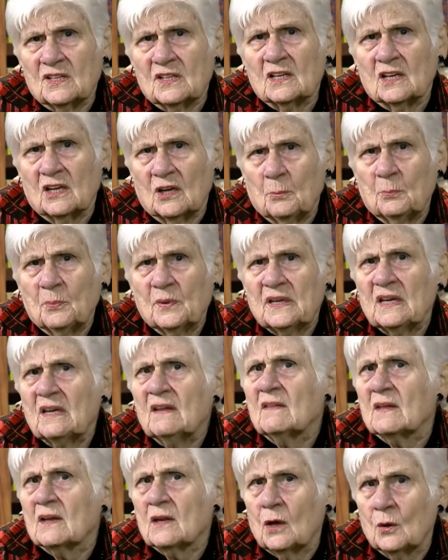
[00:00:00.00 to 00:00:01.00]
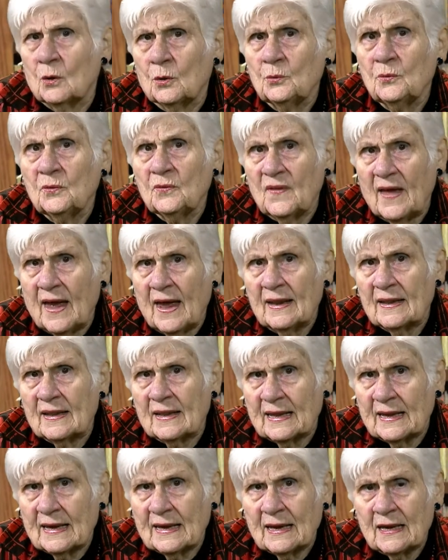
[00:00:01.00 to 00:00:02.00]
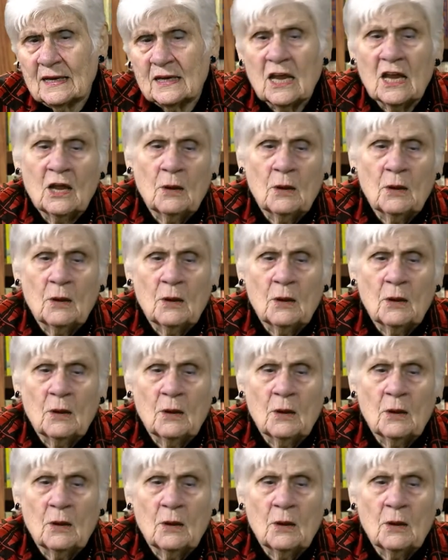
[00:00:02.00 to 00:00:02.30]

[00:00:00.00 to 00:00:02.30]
a company that owned that land,